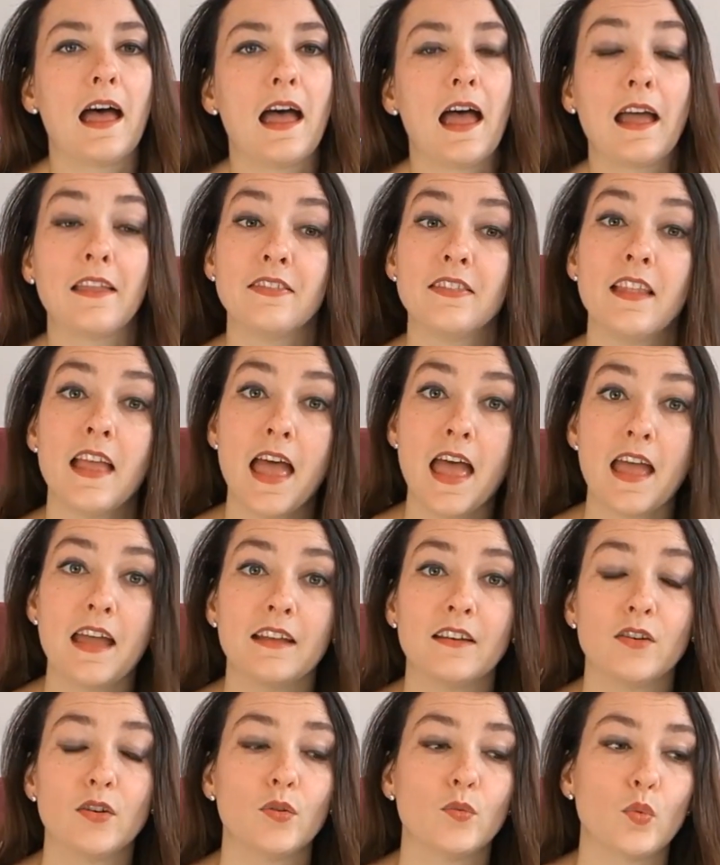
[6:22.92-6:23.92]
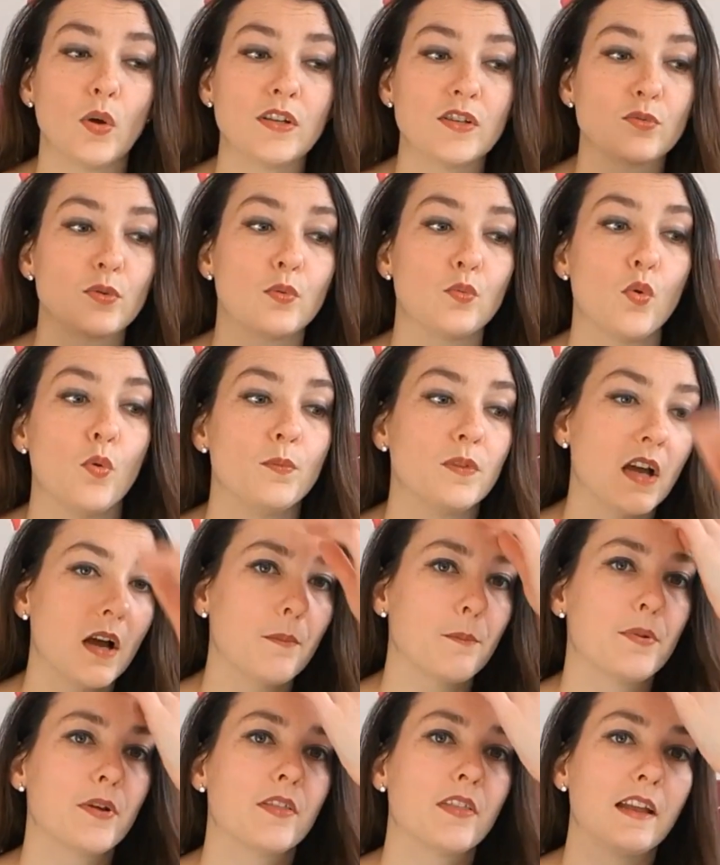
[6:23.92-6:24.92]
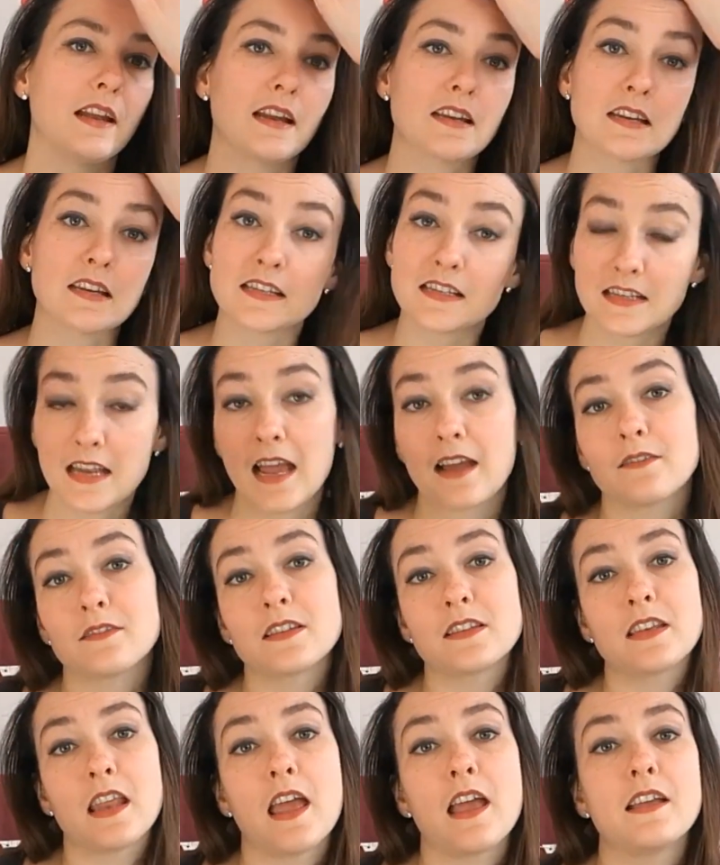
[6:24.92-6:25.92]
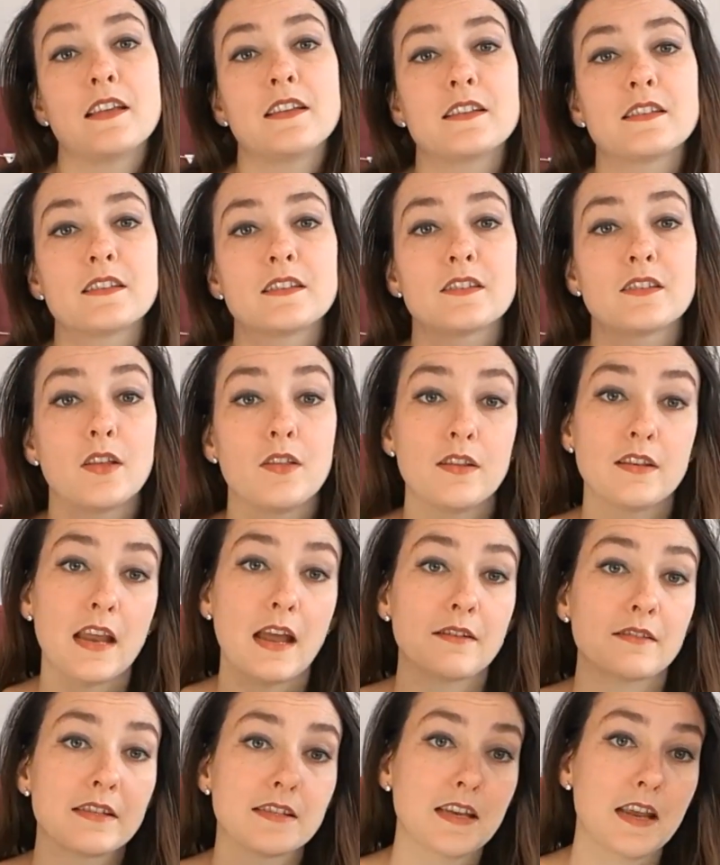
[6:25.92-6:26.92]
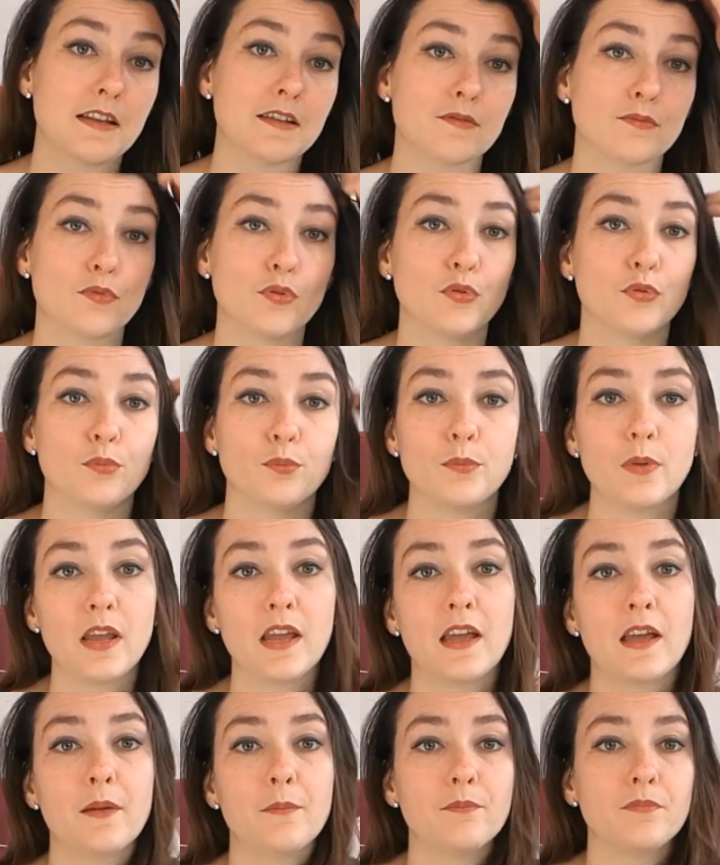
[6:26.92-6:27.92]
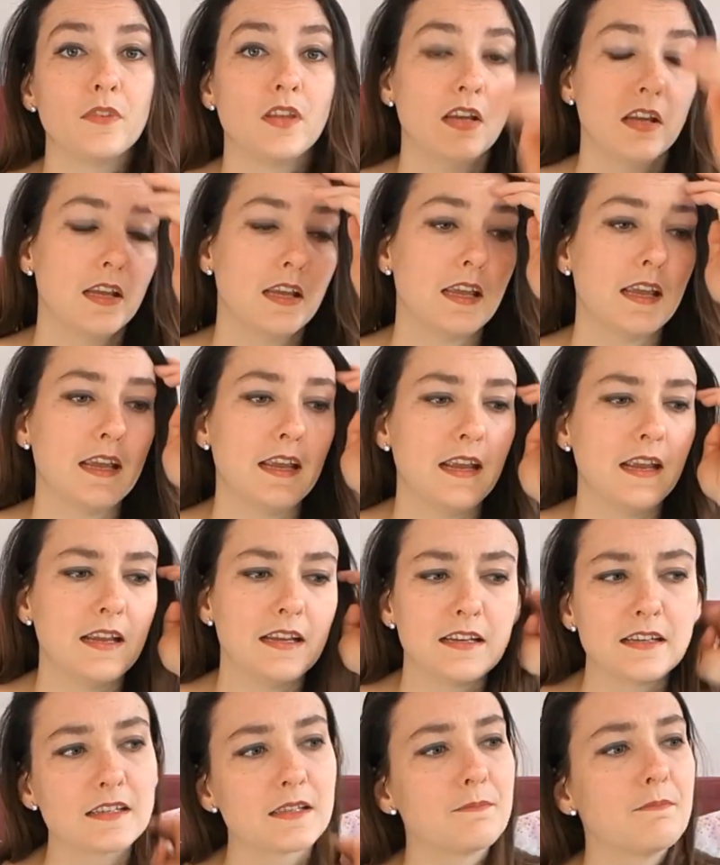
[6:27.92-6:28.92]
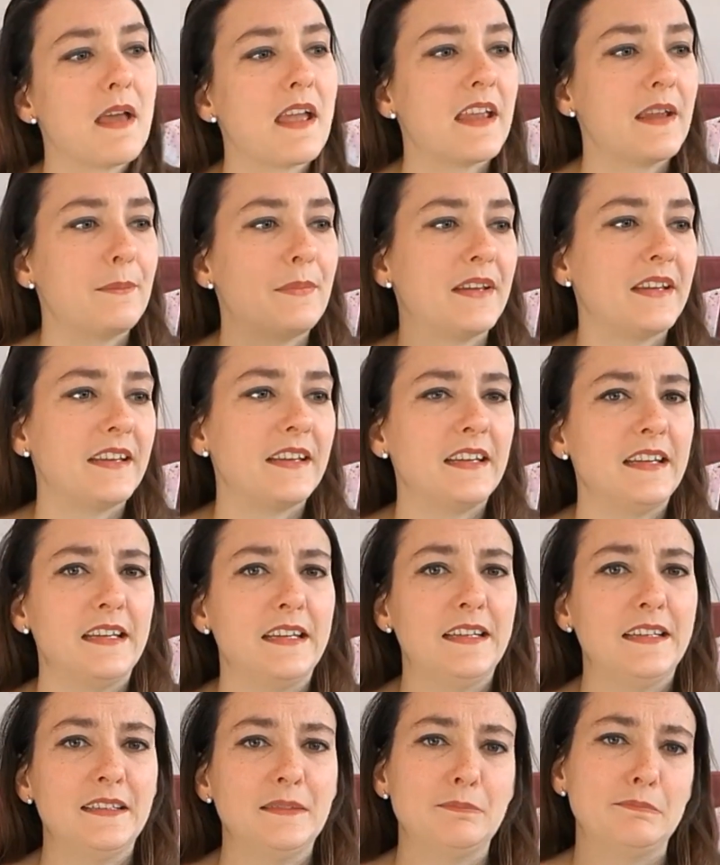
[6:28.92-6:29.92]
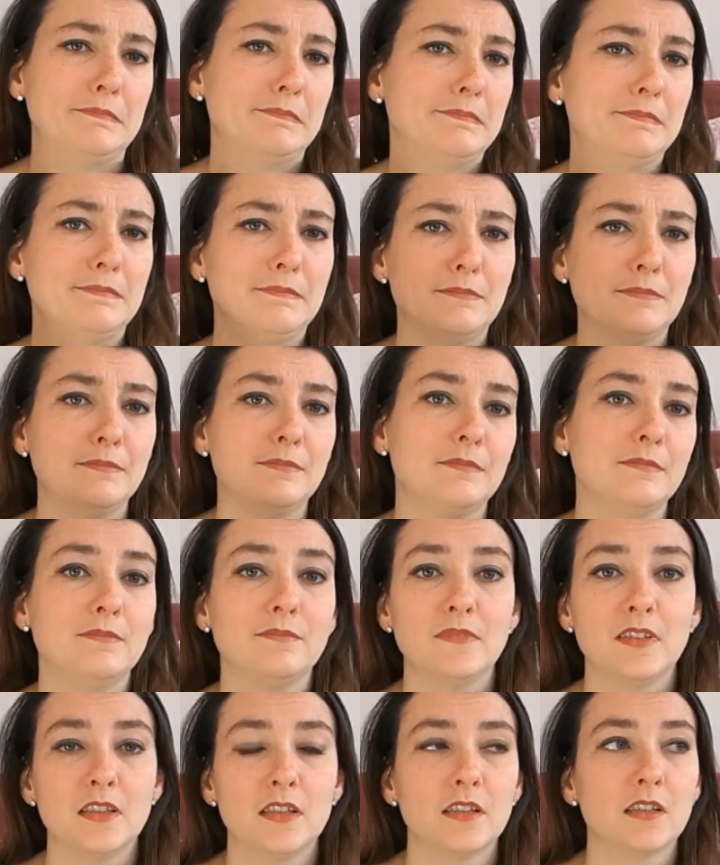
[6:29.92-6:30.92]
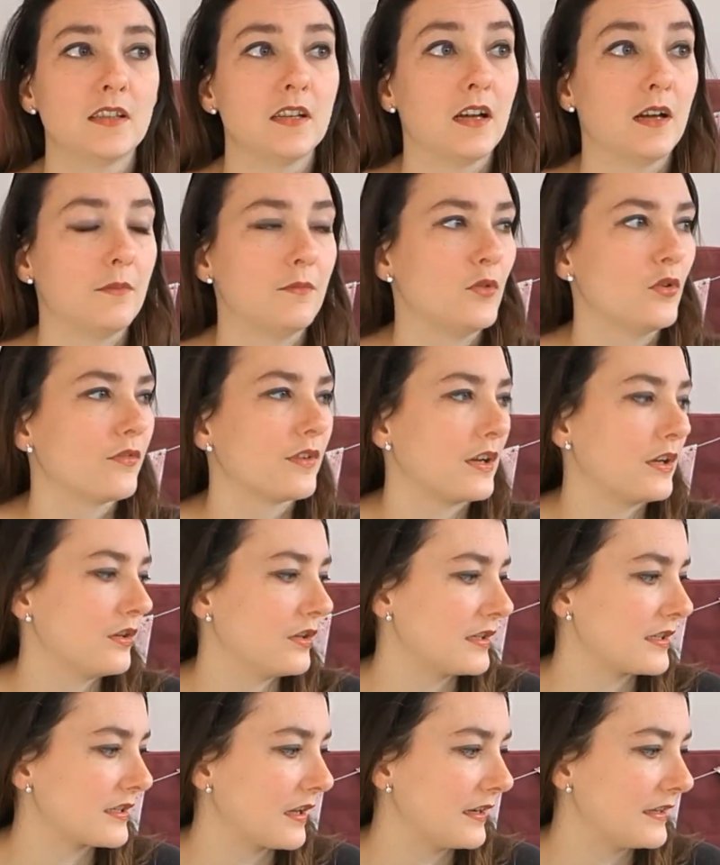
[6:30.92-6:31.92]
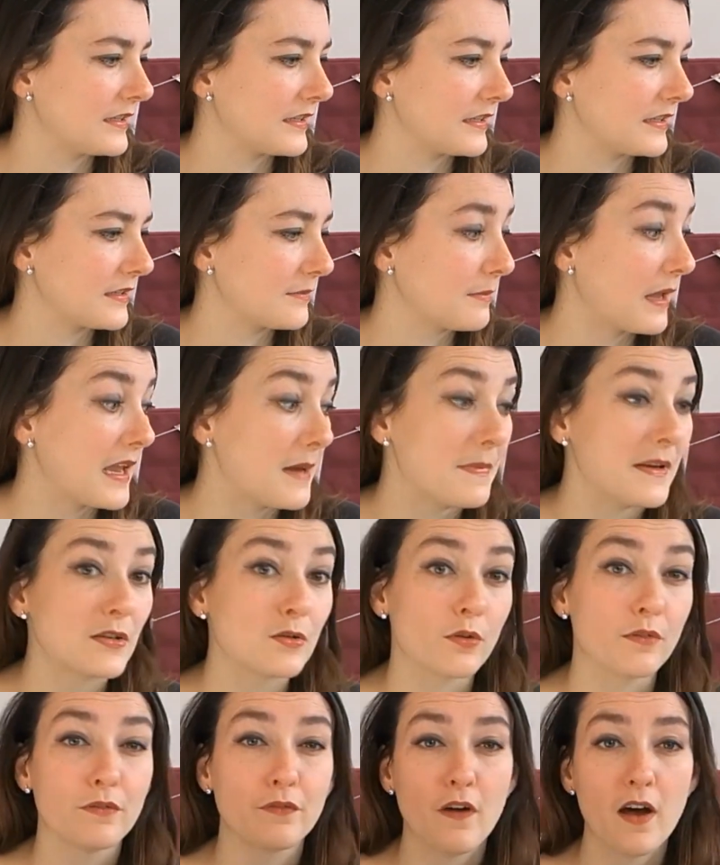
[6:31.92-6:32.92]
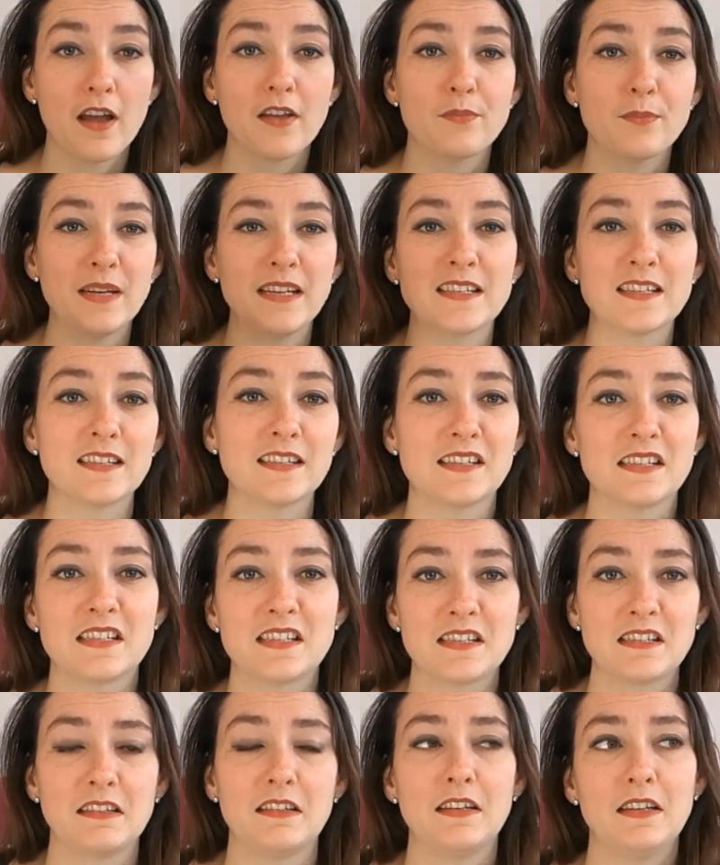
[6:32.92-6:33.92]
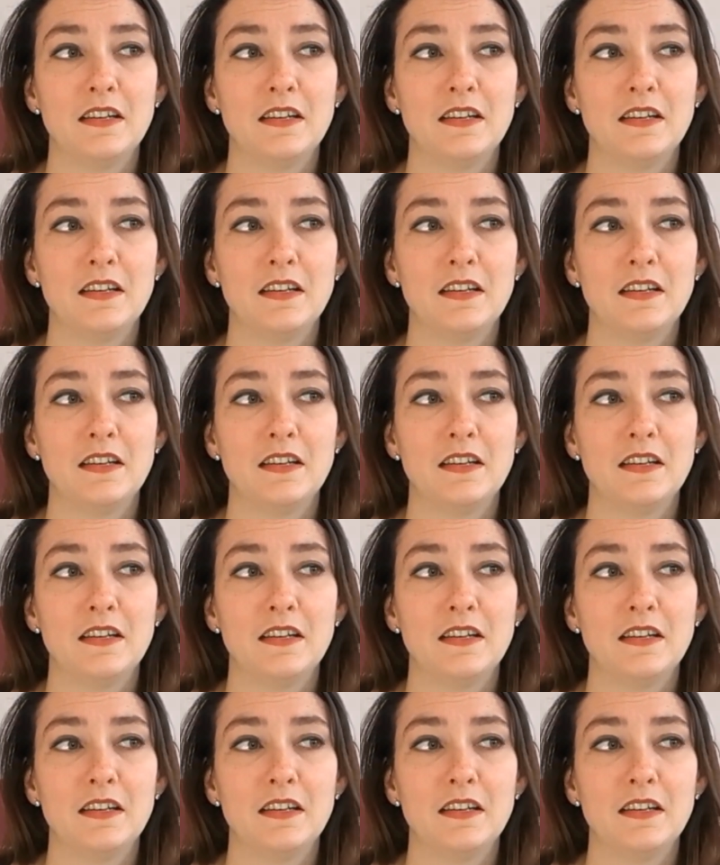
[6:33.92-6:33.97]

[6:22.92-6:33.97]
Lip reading: And then once we'd warmed up, they let us downstairs. So the downstairs room is maybe, I'm not very good at sizes, maybe sort of 5 meters